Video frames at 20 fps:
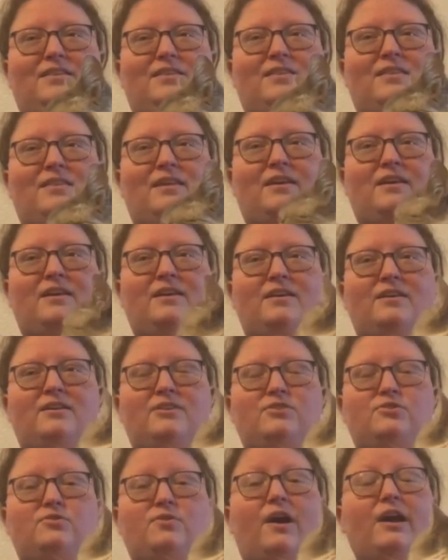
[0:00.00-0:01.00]
the
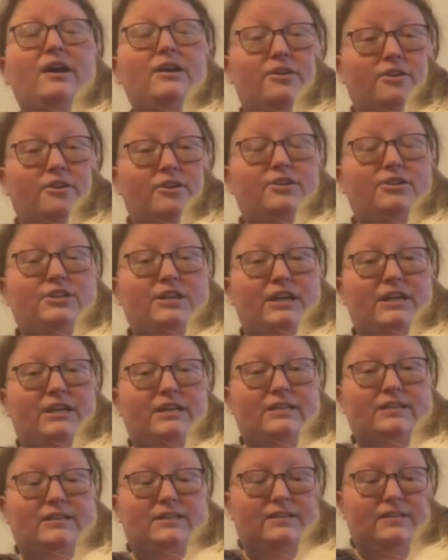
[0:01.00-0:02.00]
dryer
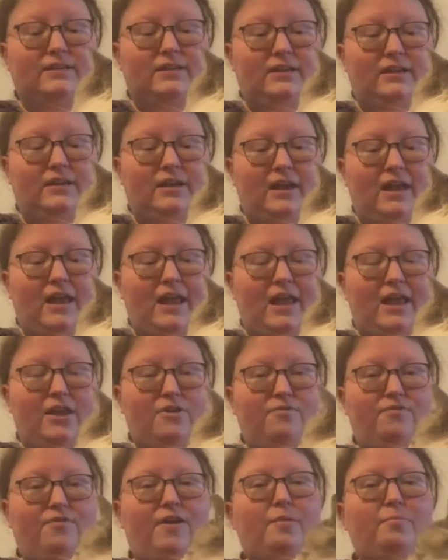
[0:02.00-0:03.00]
sheets
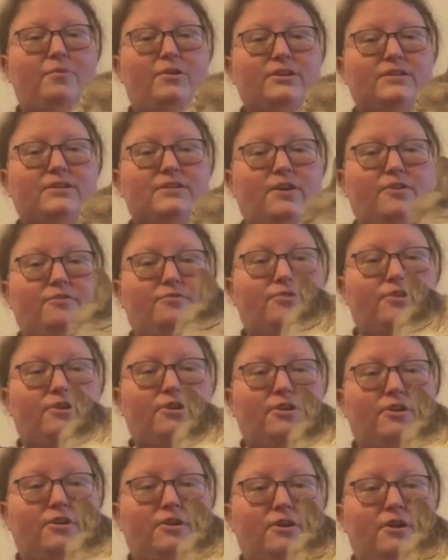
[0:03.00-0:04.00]
and fabric
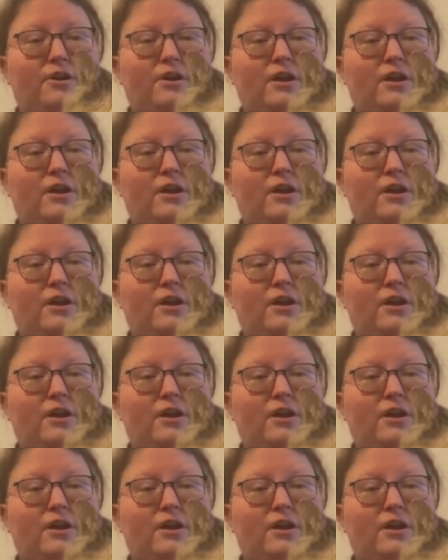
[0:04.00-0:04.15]
softener